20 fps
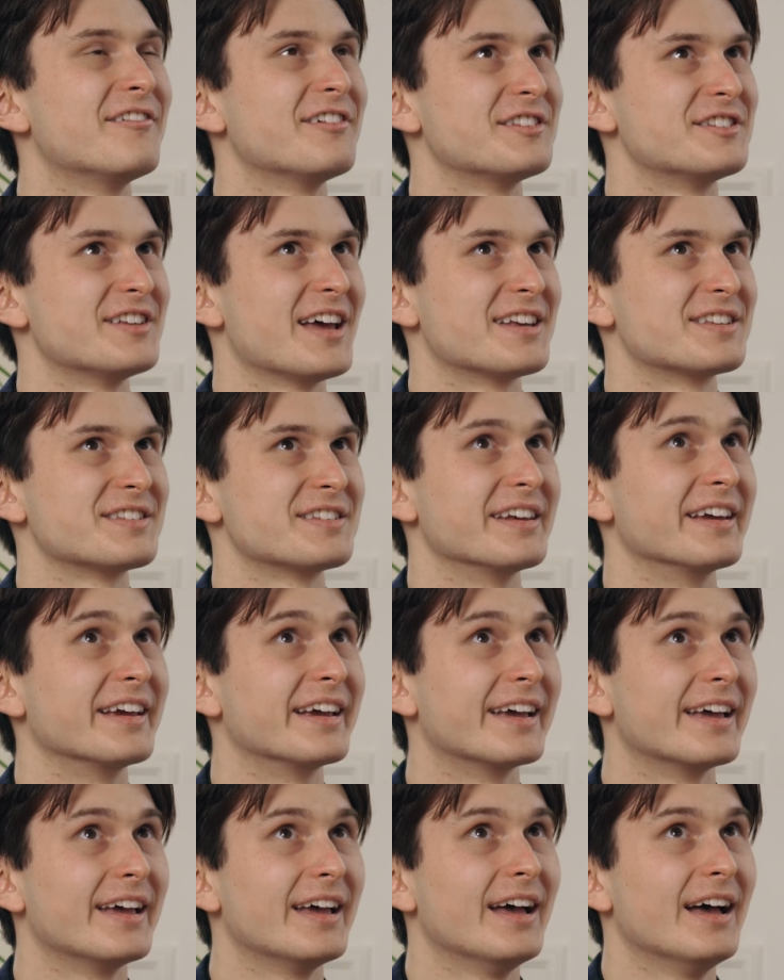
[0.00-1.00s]

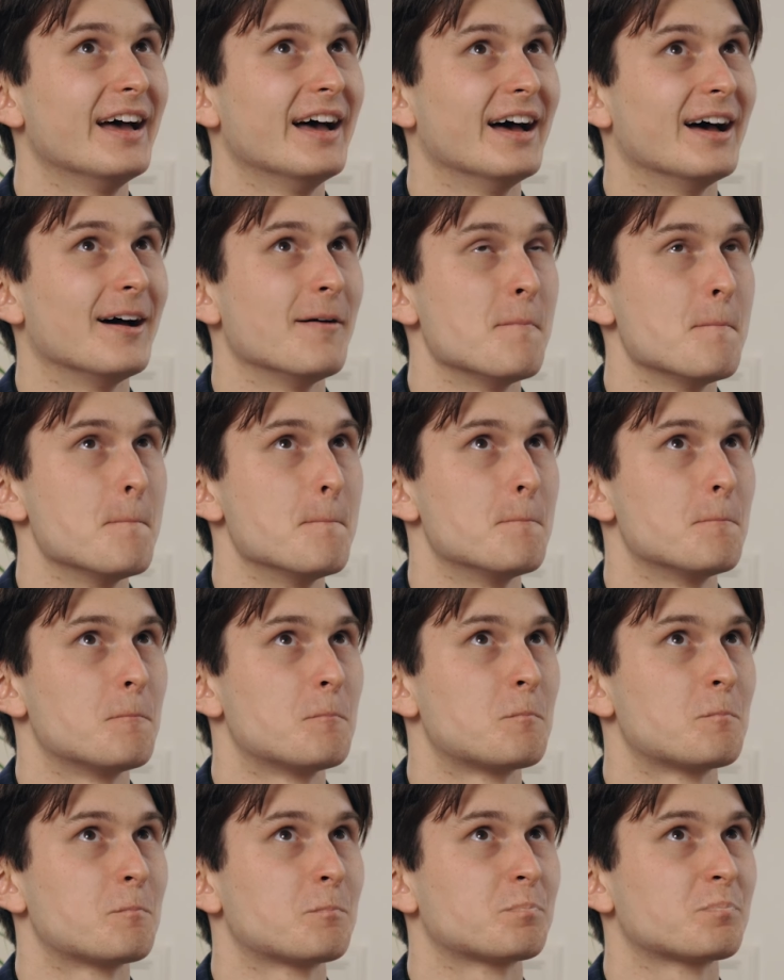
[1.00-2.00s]
Fantastic.
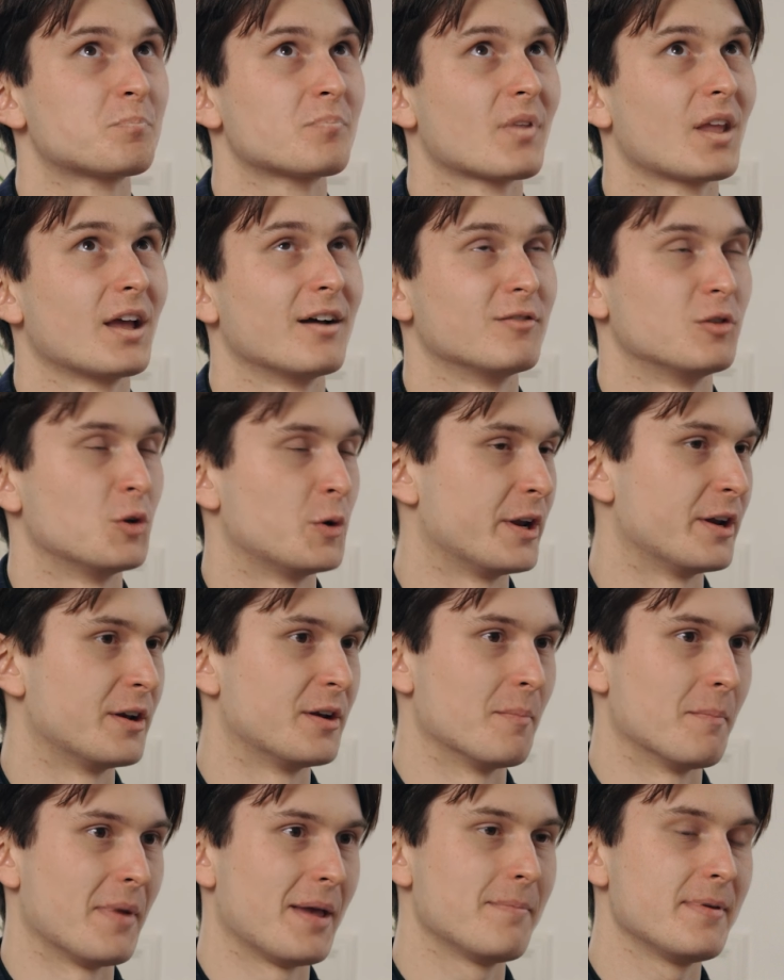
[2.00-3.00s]
Florian,
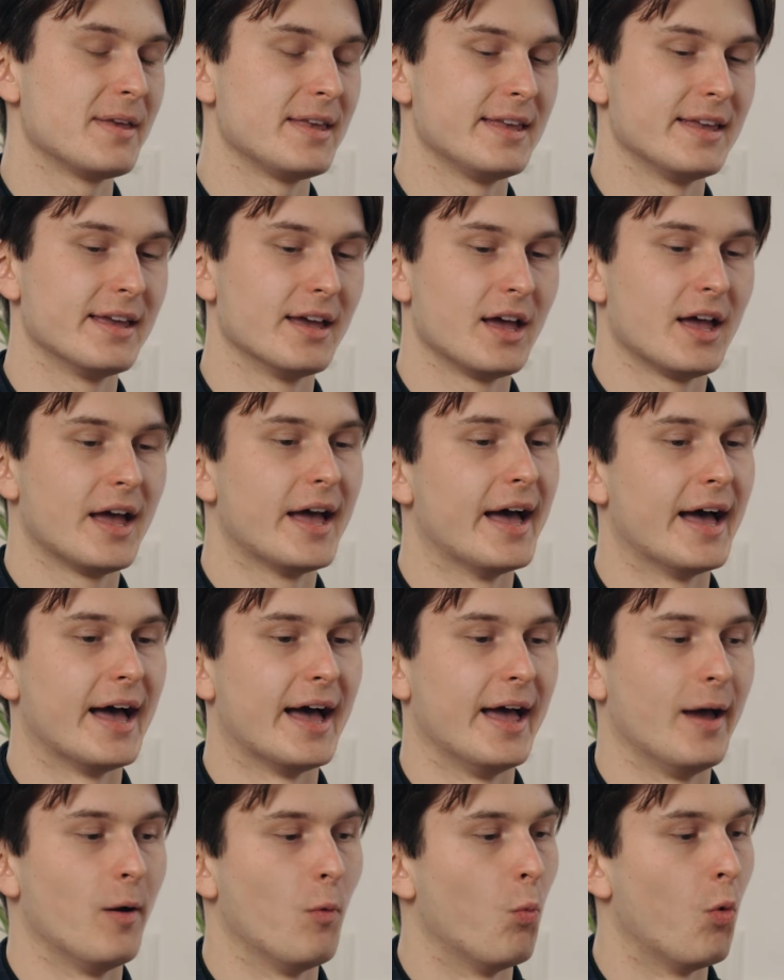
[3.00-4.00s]
maybe
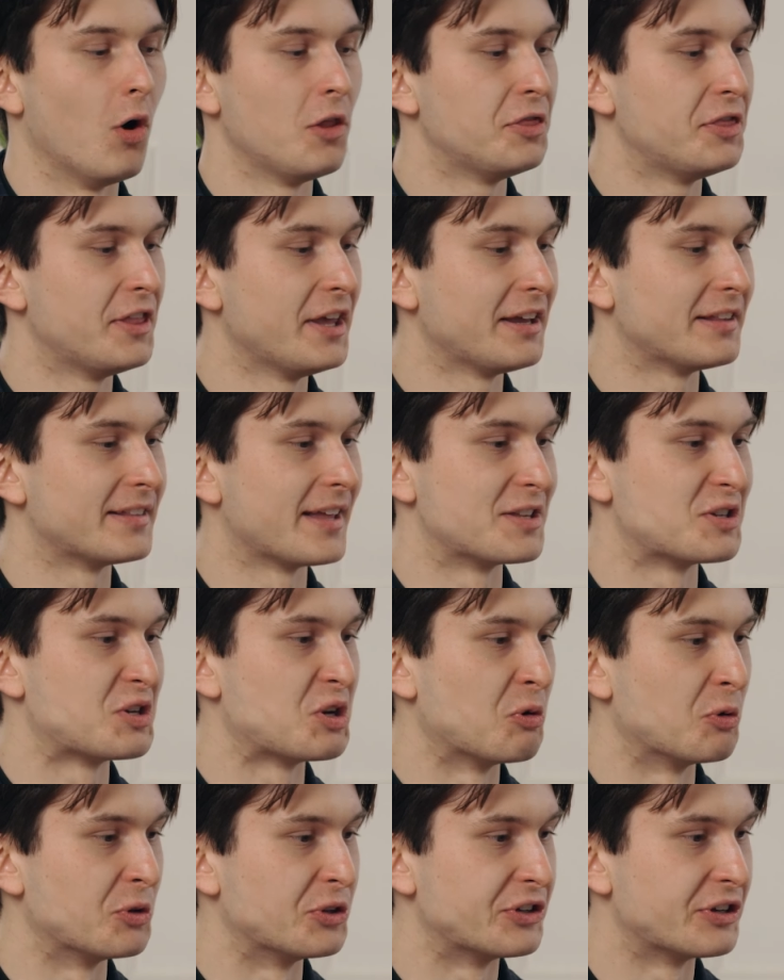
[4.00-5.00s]
one thing that
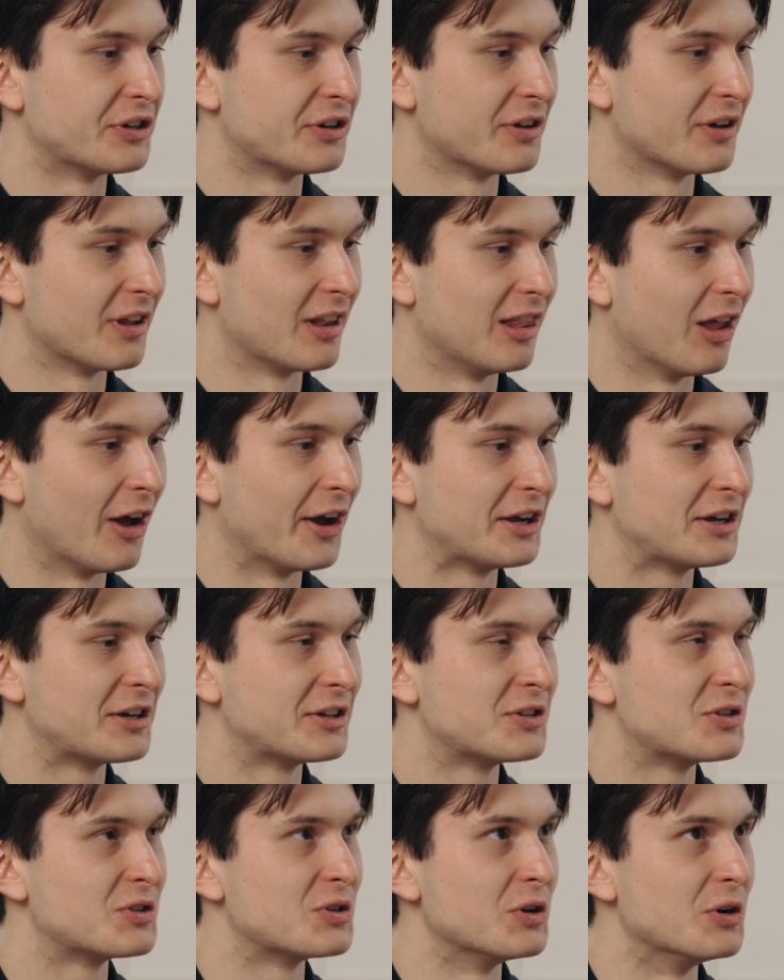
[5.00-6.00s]
you would
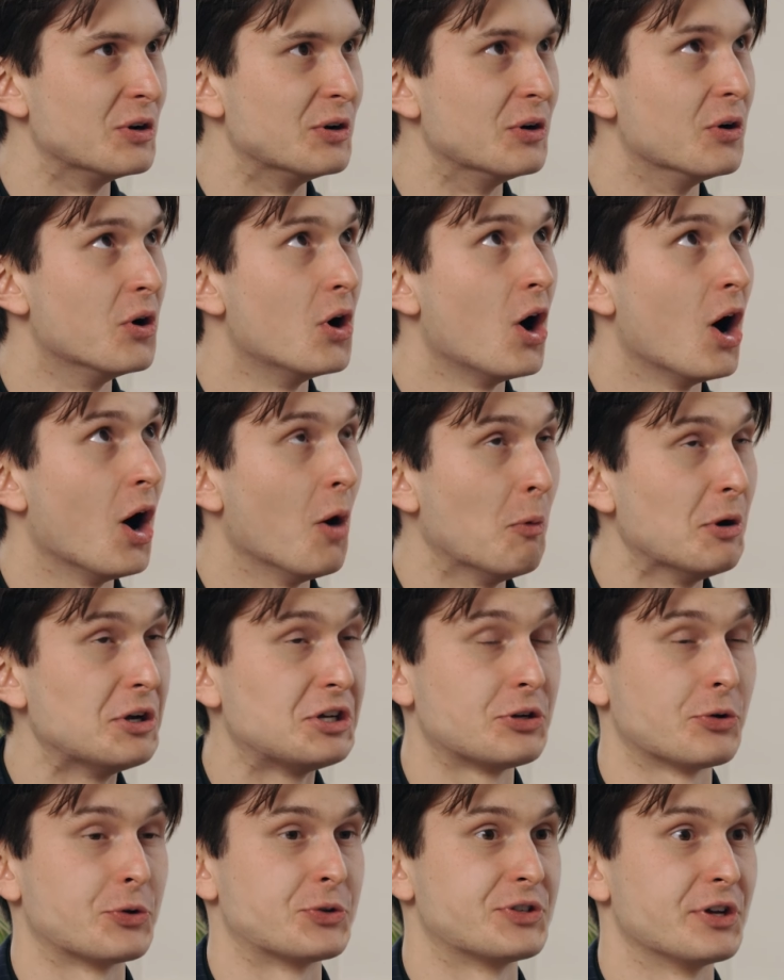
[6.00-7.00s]
like to
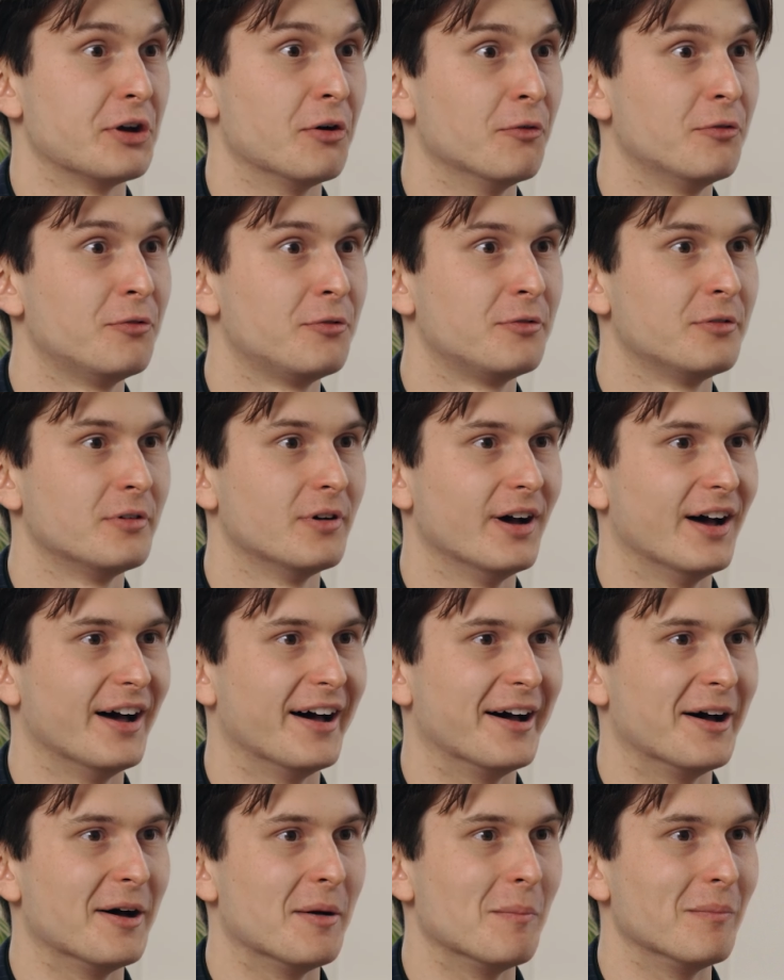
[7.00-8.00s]
wish yourself
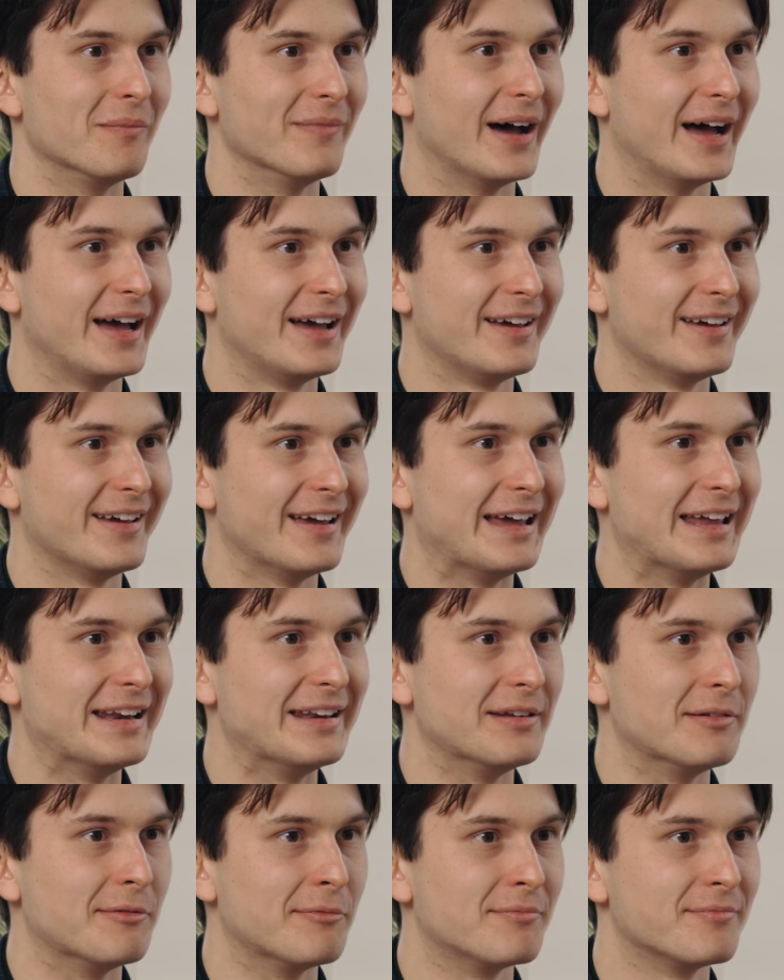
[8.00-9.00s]

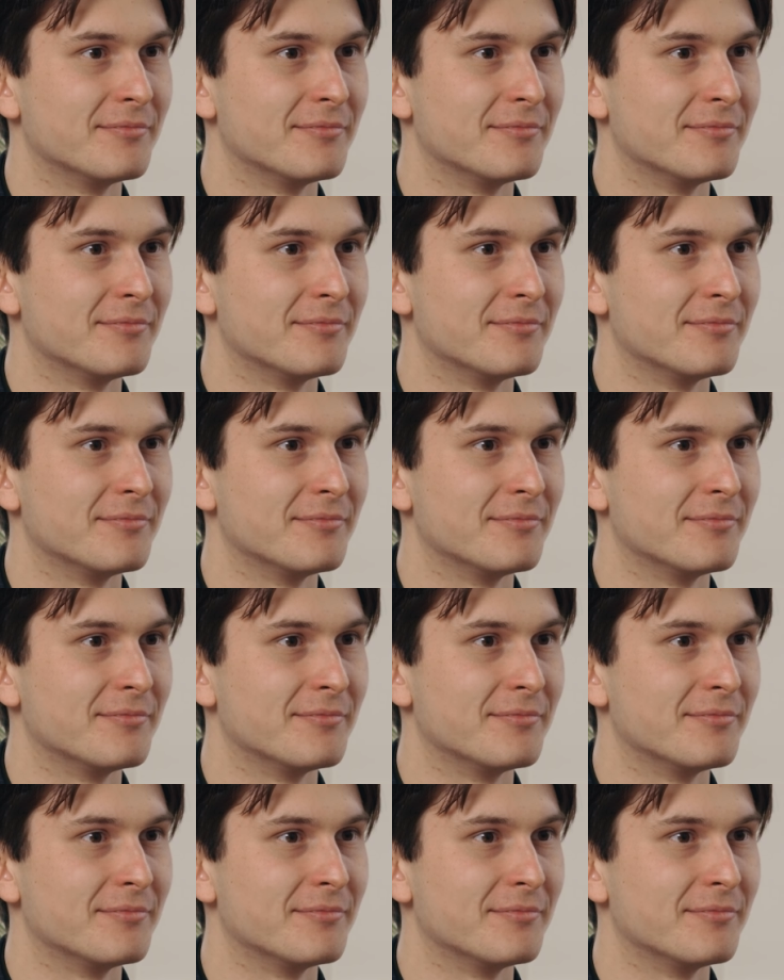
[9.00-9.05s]
in